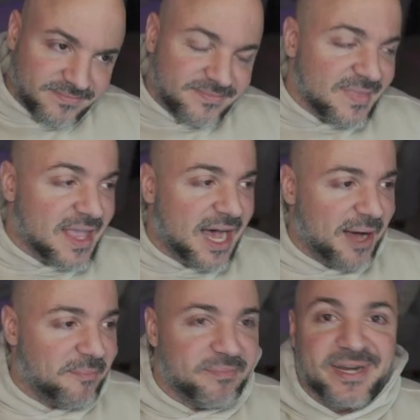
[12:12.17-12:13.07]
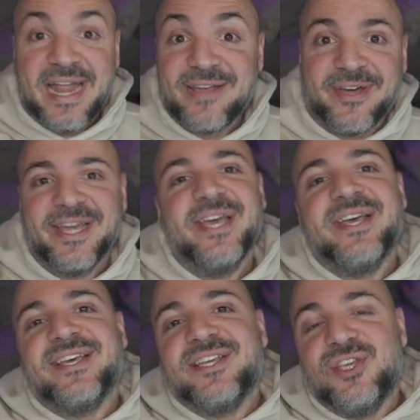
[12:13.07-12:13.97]
But anyway,
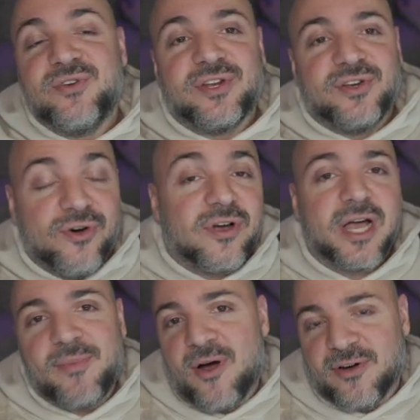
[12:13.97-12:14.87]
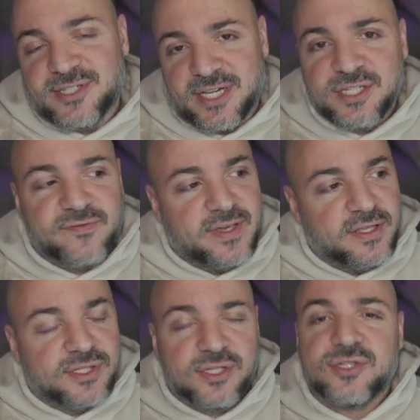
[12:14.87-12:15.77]
you can hook up RSS
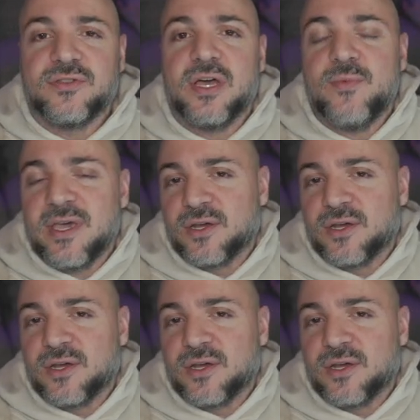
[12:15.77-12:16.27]
feeds so that we can